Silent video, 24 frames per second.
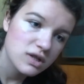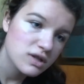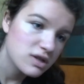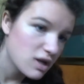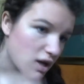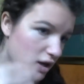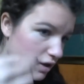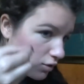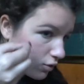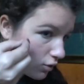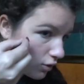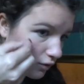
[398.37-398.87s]

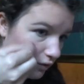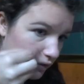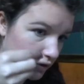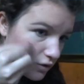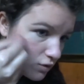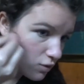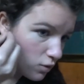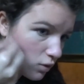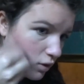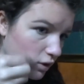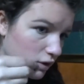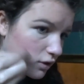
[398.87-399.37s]
10-year-old
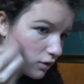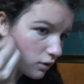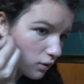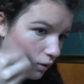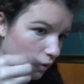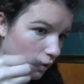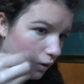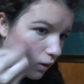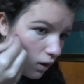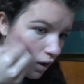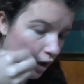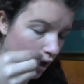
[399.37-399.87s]
Victorian
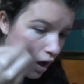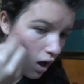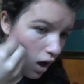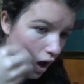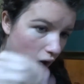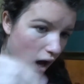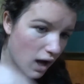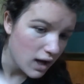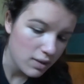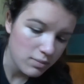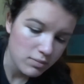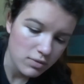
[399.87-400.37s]
girl,
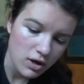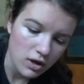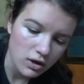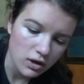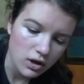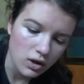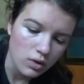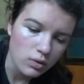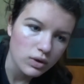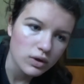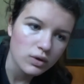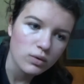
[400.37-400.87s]
I am not
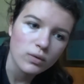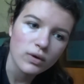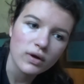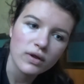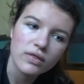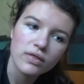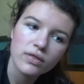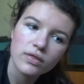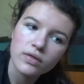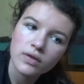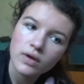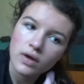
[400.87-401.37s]
going
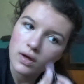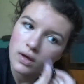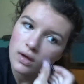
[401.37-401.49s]
with